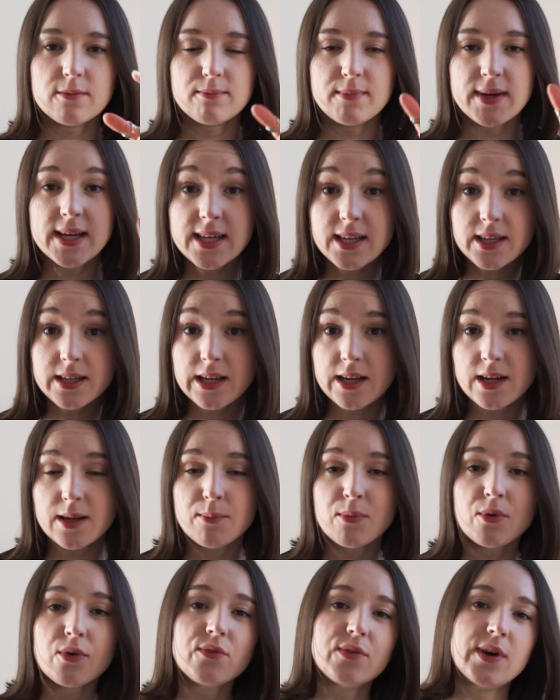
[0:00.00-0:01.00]
Many Le
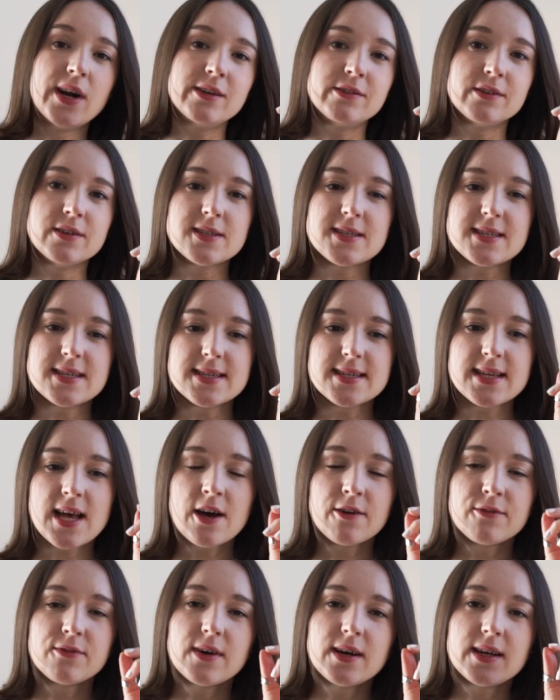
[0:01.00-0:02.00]
Labo fragrances
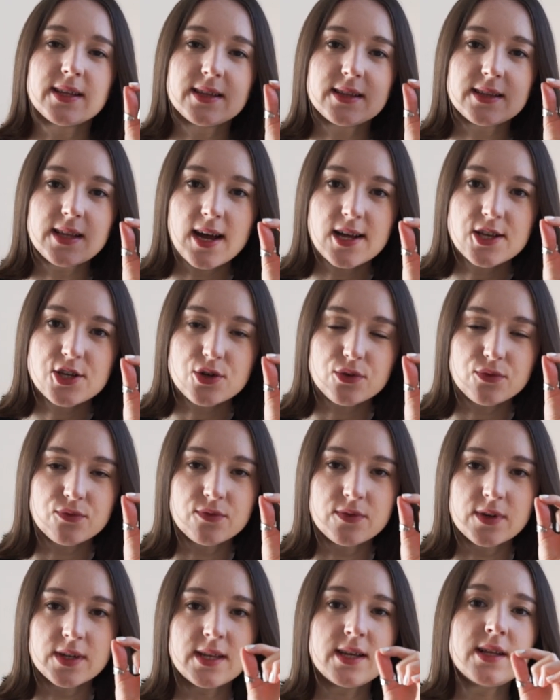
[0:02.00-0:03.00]
have a touch of
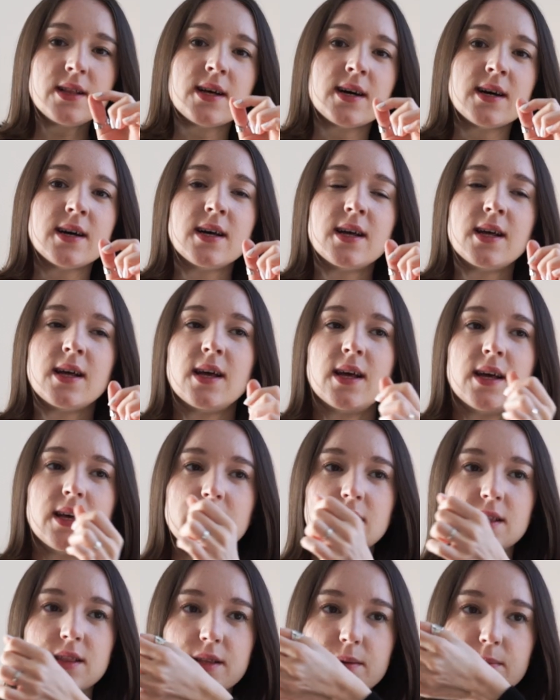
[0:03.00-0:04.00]
vanilla
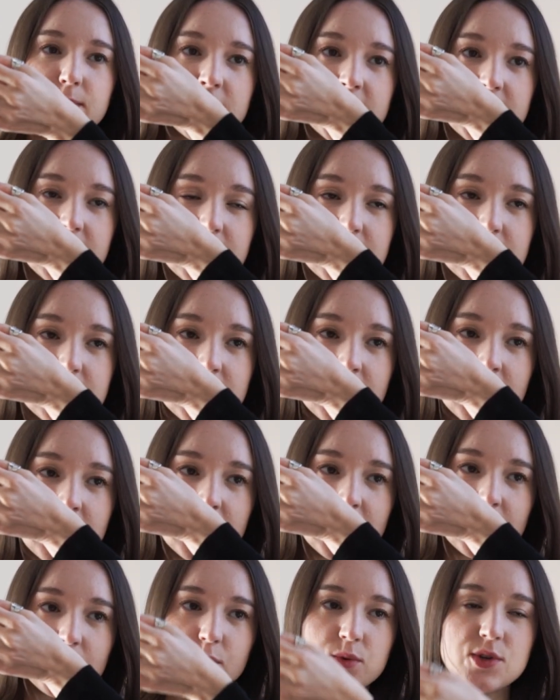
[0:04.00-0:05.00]
in the base,
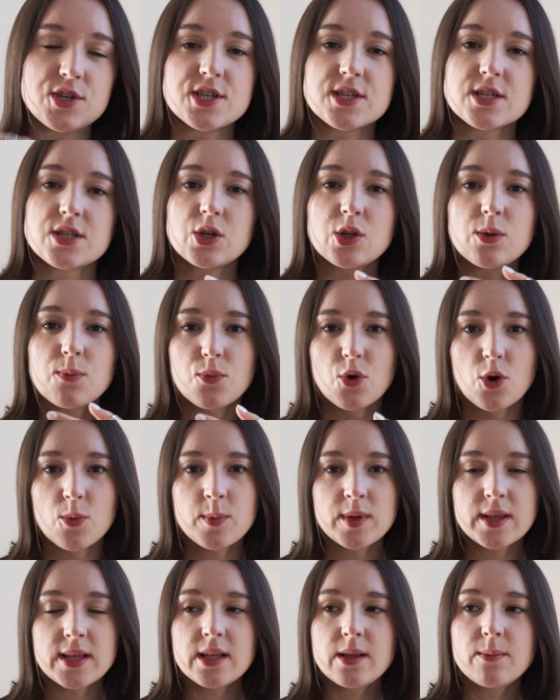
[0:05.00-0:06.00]
which is not
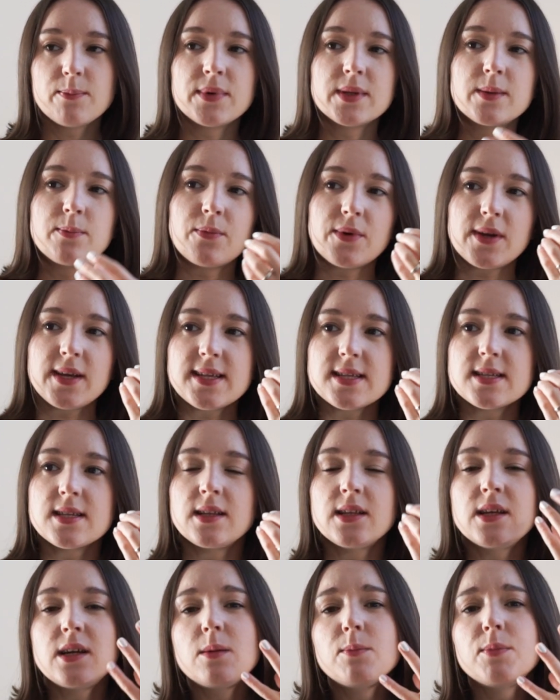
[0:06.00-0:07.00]
prominent but brings a
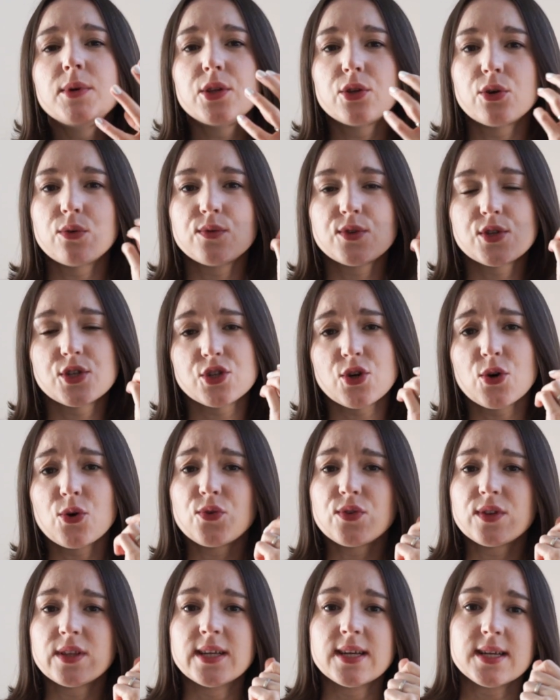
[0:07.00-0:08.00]
little bit of
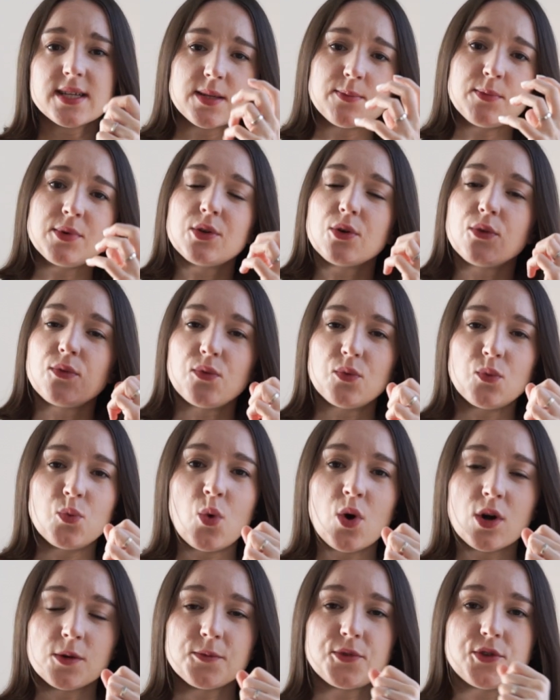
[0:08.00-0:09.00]
softness, a bit of
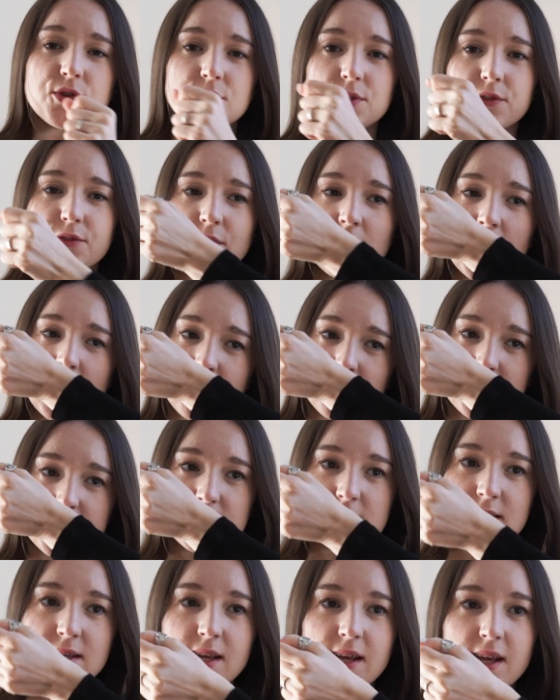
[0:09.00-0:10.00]
warmth to the
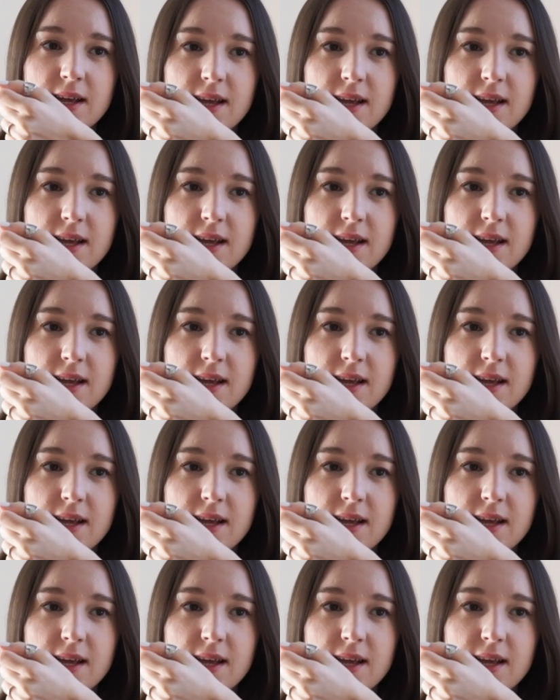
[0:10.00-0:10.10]
fragrance.